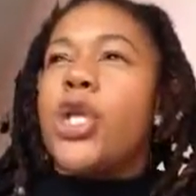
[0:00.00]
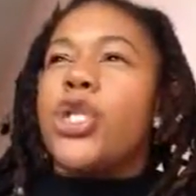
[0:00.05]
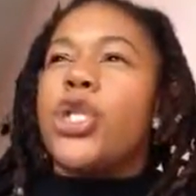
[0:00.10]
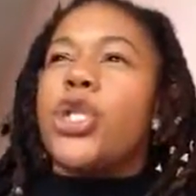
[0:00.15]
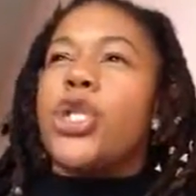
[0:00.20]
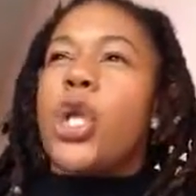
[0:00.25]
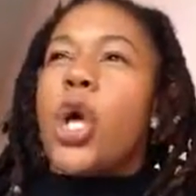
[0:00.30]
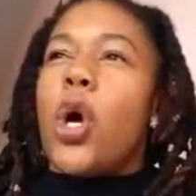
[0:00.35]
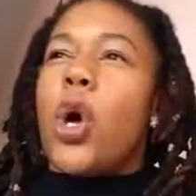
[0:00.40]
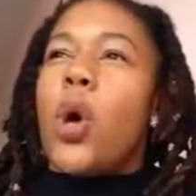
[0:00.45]

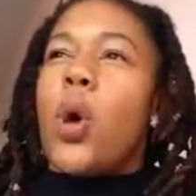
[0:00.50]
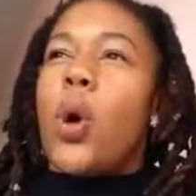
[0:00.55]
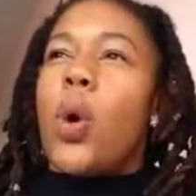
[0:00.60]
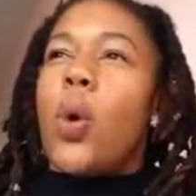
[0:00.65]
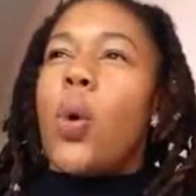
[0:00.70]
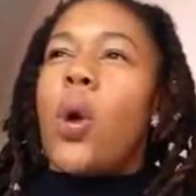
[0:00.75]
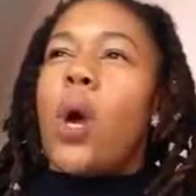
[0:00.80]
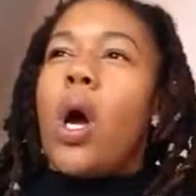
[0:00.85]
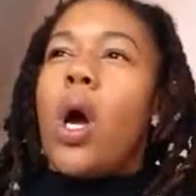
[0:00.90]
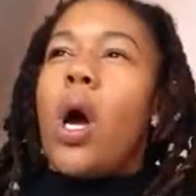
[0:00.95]

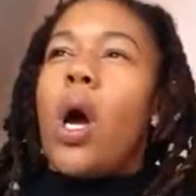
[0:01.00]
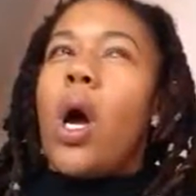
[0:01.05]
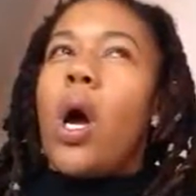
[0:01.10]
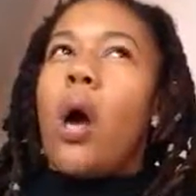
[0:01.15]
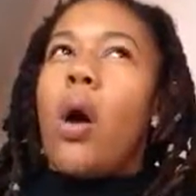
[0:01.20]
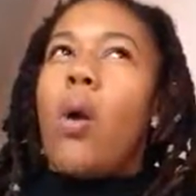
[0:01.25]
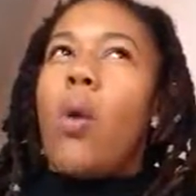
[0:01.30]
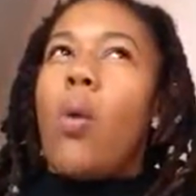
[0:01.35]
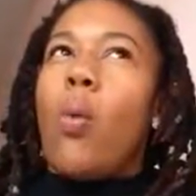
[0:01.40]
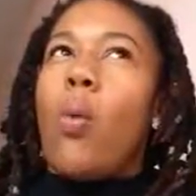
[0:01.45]
So
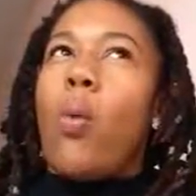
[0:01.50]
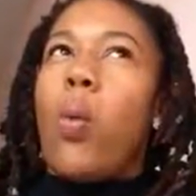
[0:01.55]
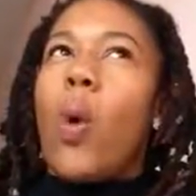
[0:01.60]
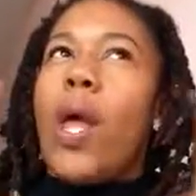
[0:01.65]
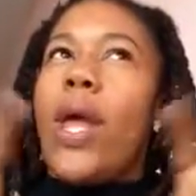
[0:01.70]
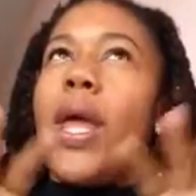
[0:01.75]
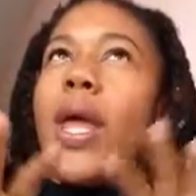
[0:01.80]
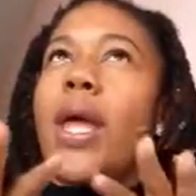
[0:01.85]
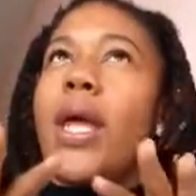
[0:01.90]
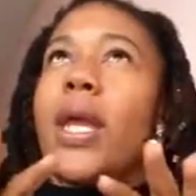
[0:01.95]

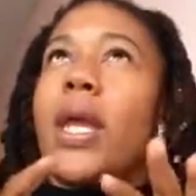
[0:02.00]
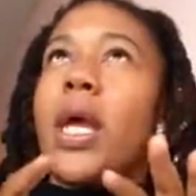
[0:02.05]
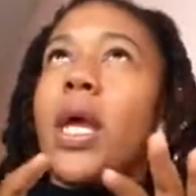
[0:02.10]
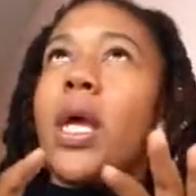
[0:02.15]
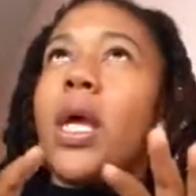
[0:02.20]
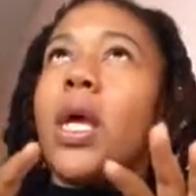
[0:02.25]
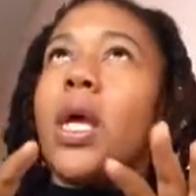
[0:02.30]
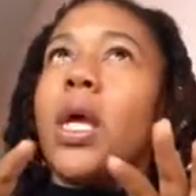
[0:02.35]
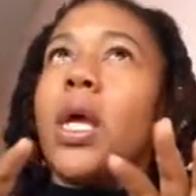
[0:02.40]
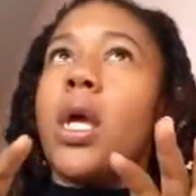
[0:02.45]

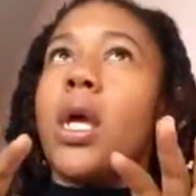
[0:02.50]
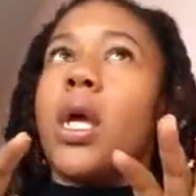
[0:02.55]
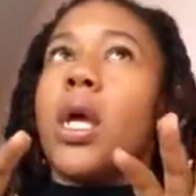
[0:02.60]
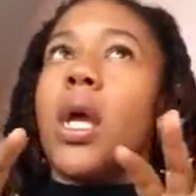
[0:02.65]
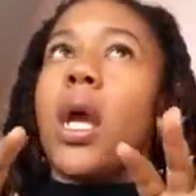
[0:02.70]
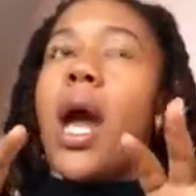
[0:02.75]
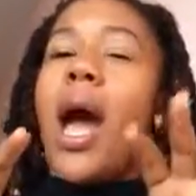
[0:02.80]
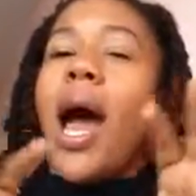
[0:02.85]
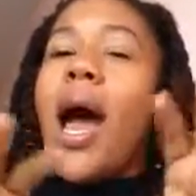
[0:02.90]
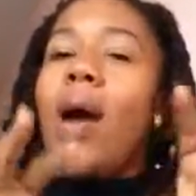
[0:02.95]
when
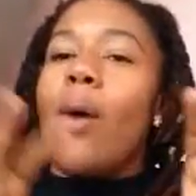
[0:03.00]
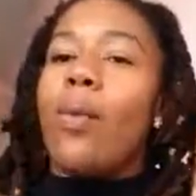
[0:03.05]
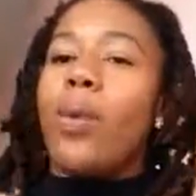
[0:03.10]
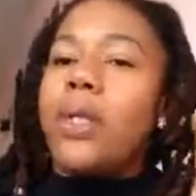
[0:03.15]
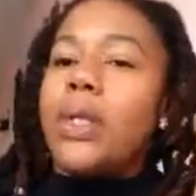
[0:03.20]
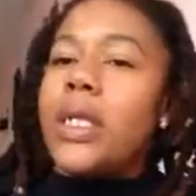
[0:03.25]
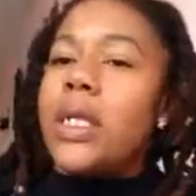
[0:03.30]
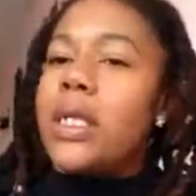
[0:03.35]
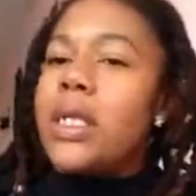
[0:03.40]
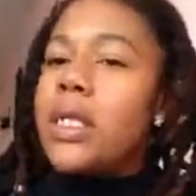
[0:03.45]
I
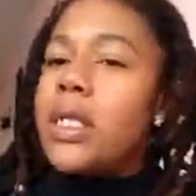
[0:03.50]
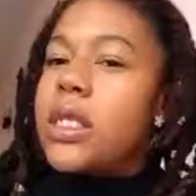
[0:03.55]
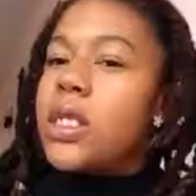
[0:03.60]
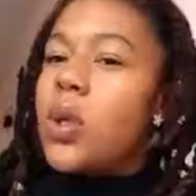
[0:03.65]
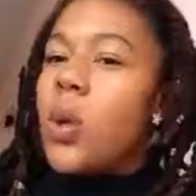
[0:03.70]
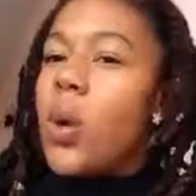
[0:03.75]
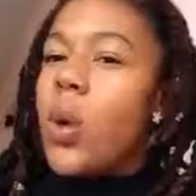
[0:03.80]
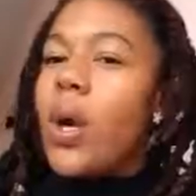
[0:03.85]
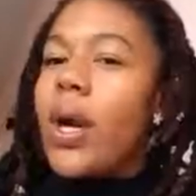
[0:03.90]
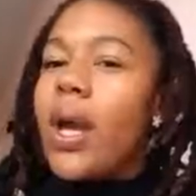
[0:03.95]
was in the
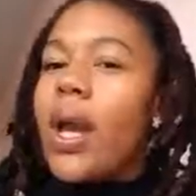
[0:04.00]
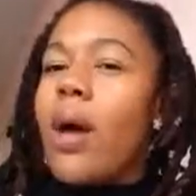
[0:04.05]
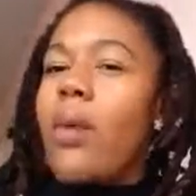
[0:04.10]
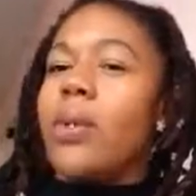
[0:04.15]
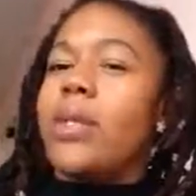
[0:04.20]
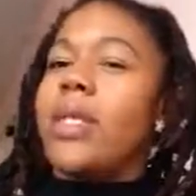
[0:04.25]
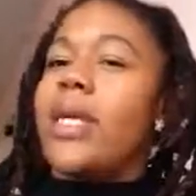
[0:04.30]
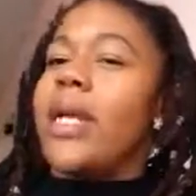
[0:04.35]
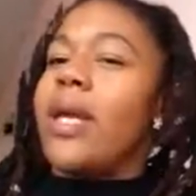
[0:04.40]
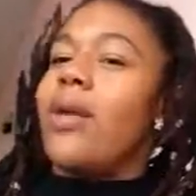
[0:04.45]
store and I
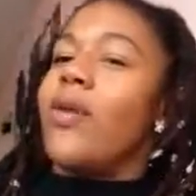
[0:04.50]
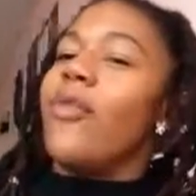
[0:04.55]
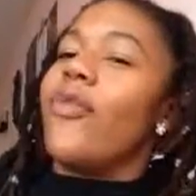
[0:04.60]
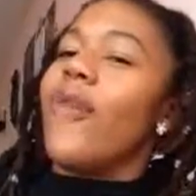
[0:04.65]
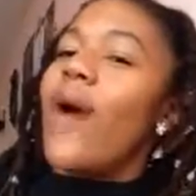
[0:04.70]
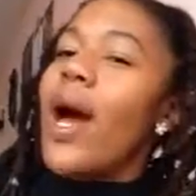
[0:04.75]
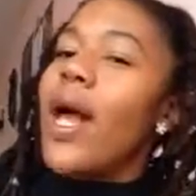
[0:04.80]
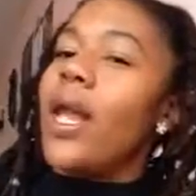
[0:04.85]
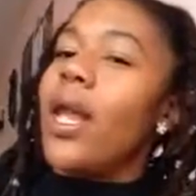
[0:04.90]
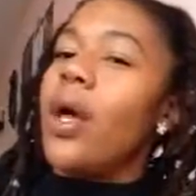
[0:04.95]
was getting
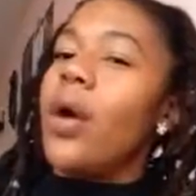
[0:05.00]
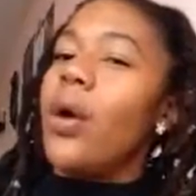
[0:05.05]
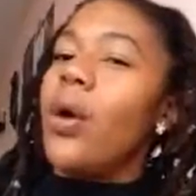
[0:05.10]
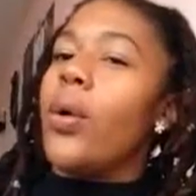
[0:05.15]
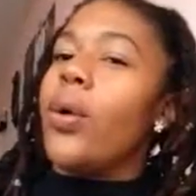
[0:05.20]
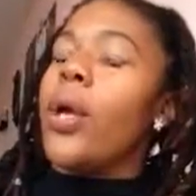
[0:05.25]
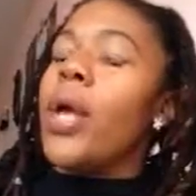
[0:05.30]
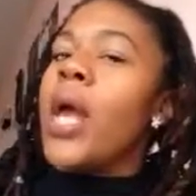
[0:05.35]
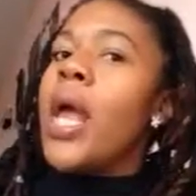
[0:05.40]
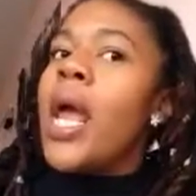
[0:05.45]

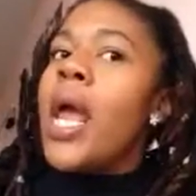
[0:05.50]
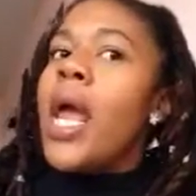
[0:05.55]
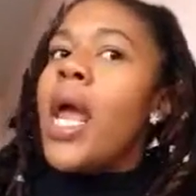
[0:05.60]
followed,